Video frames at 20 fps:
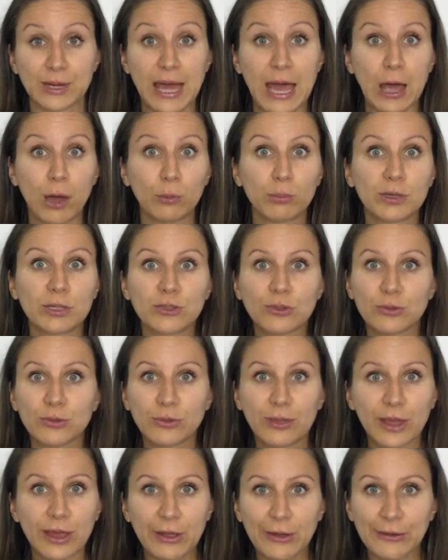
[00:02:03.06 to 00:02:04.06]
how much do
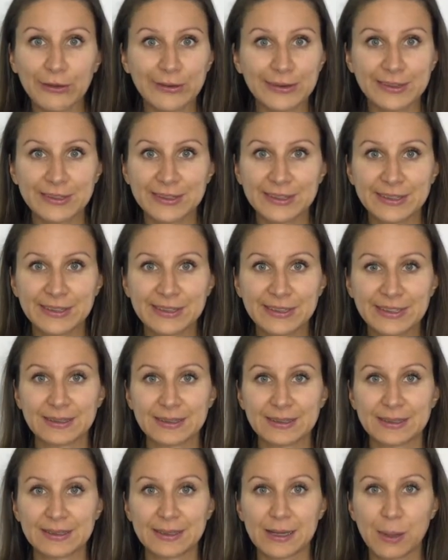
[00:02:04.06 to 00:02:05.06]
they earn?
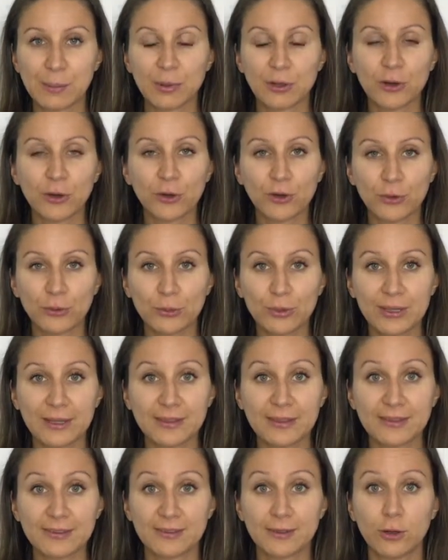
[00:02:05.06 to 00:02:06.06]
But not only
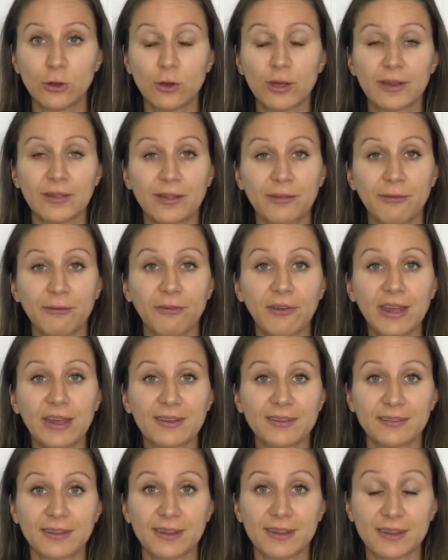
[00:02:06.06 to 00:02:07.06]
this, look at their
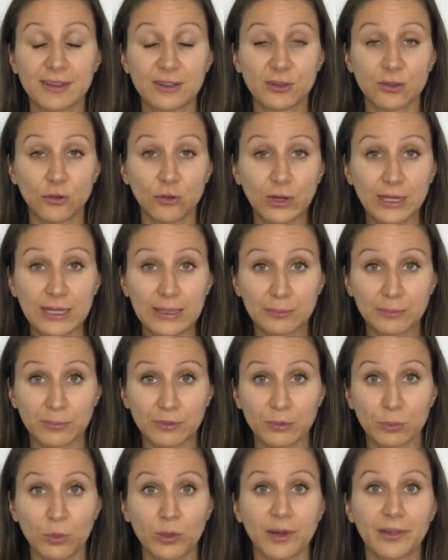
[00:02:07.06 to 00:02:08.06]
fears and their dreams,
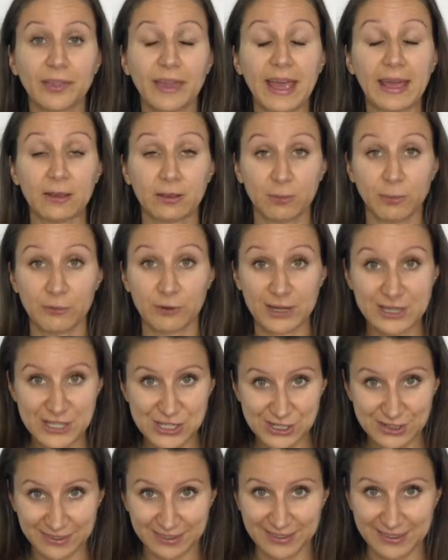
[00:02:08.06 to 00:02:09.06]
what are their
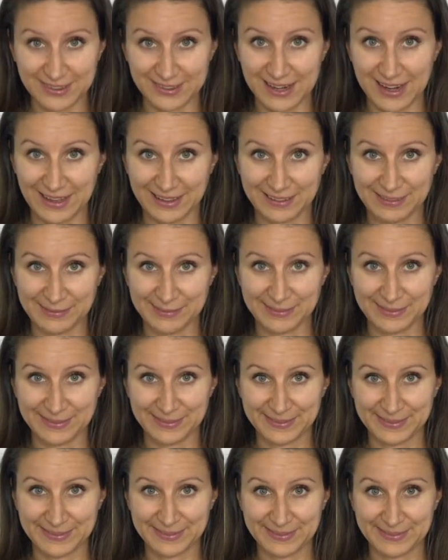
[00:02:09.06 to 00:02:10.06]
aspirations in life?
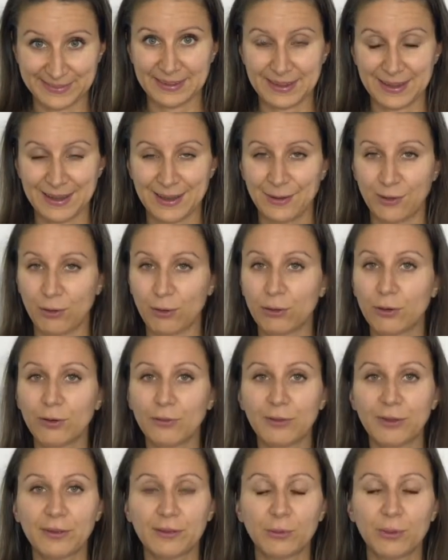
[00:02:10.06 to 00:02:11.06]
All of
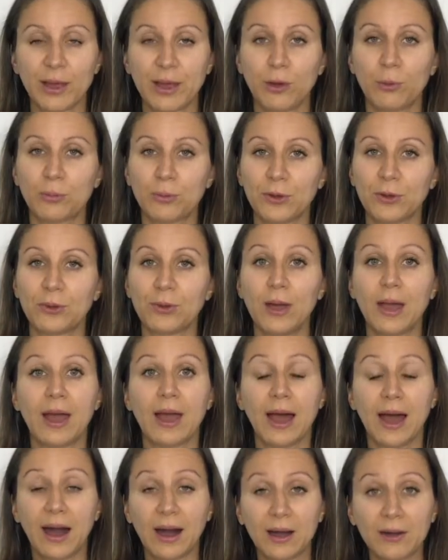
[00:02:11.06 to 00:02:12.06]
this will help you
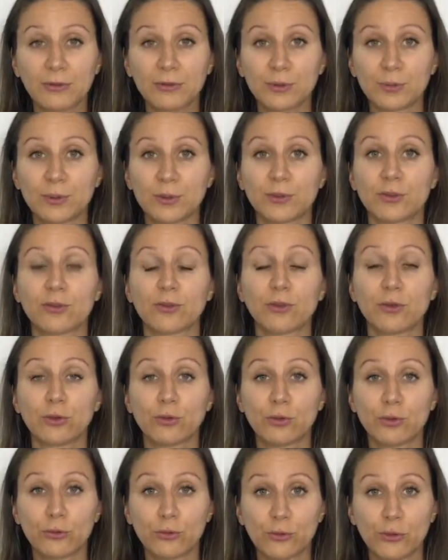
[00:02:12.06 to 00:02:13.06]
afterwards to
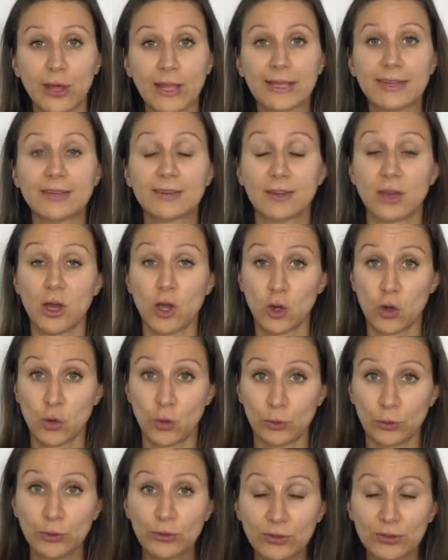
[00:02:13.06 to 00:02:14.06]
create
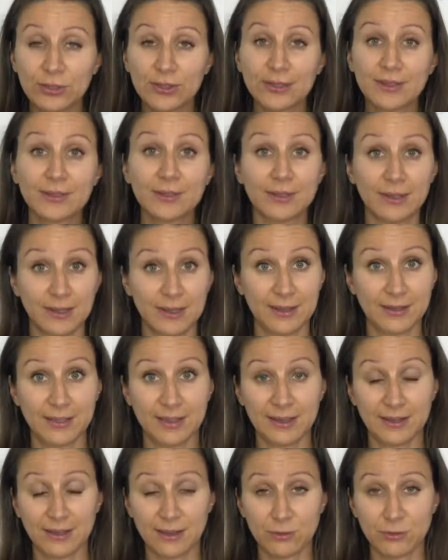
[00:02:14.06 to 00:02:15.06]
content
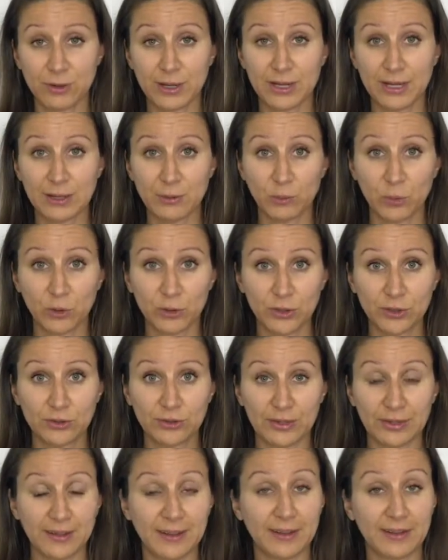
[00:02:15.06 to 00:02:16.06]
that they really want
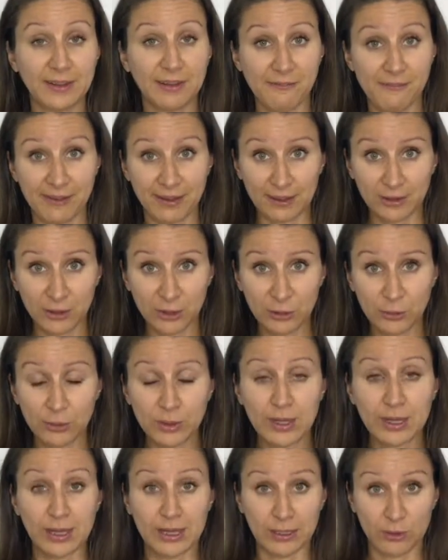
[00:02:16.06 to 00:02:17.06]
and that they value,
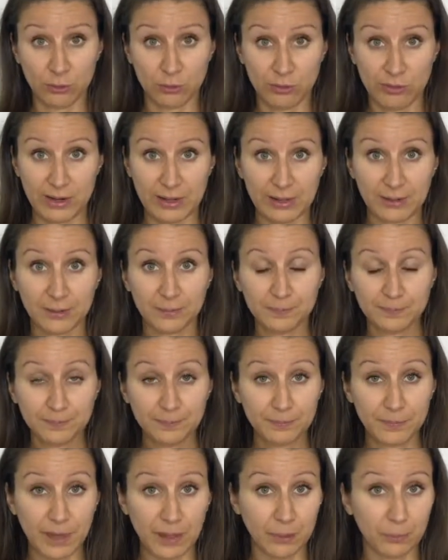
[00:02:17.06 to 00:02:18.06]
to create
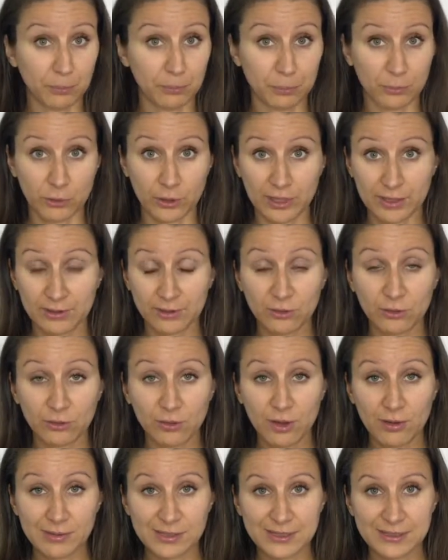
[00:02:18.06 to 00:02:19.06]
products and
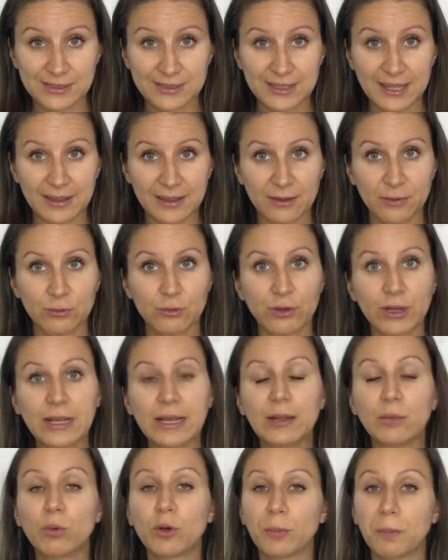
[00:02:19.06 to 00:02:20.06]
services that they
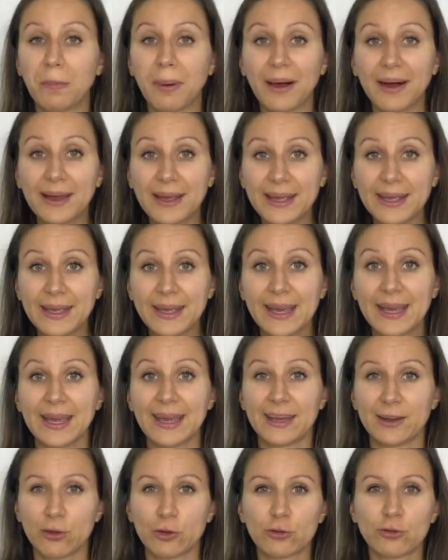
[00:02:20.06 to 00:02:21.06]
really would buy.
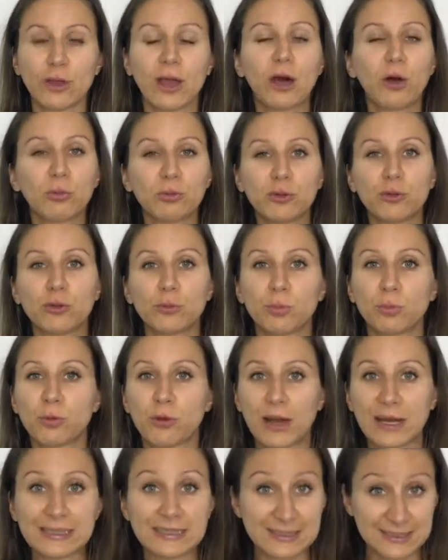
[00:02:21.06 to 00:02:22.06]
It also helps you to
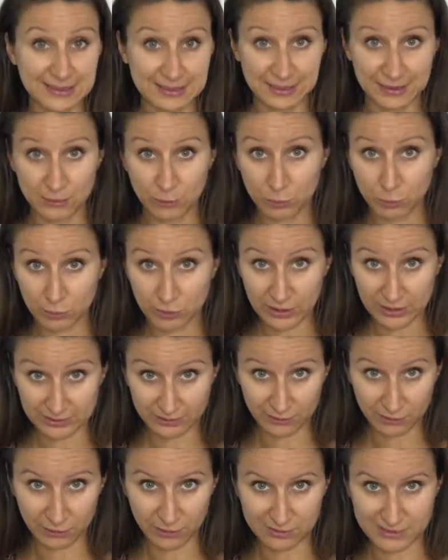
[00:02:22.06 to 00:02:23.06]
price your products
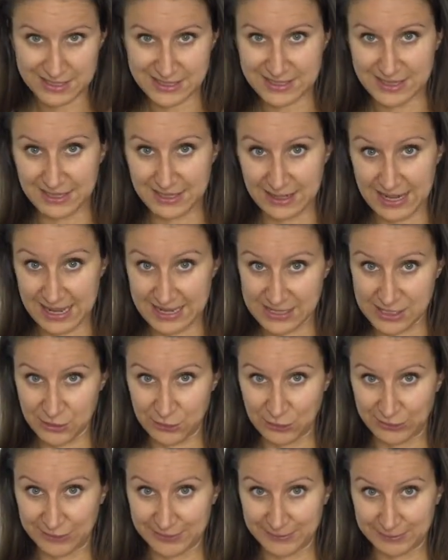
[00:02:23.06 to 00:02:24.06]
and services later
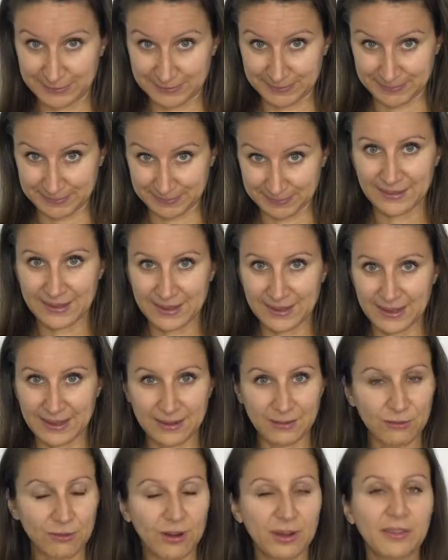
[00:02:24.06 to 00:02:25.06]
on.
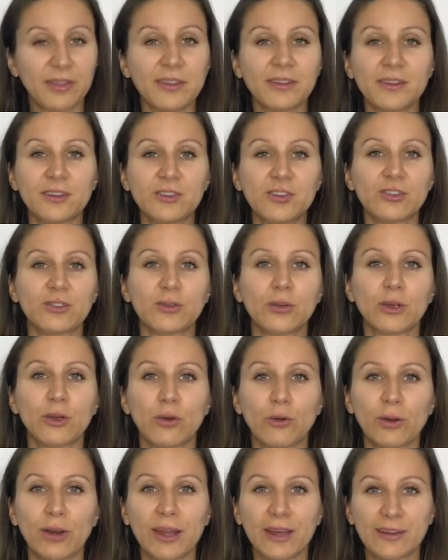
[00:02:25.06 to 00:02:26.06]
And rather than just doing
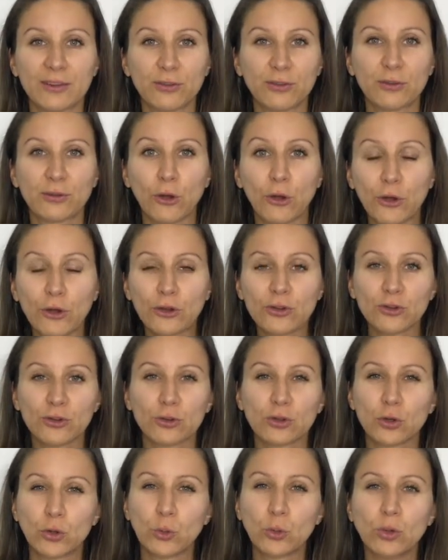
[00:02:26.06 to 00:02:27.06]
online search
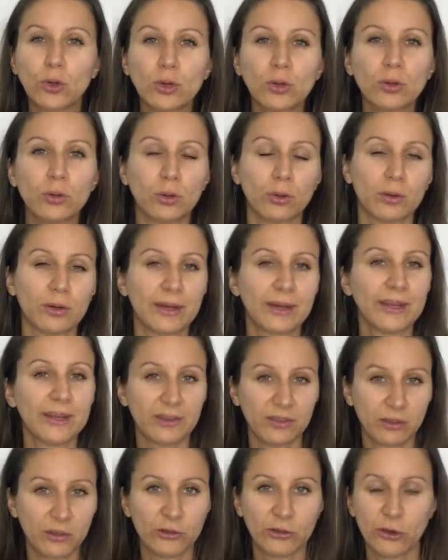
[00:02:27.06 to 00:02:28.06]
on Google or any
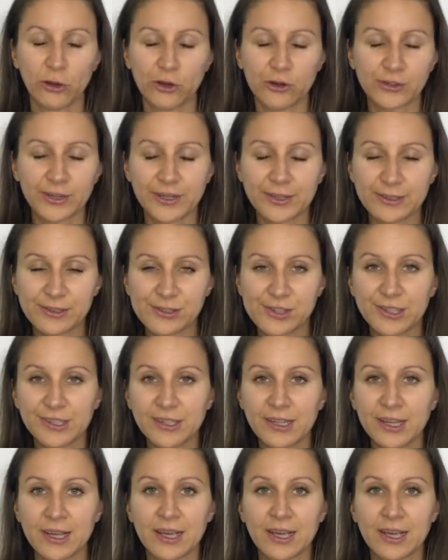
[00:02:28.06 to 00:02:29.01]
other search engine,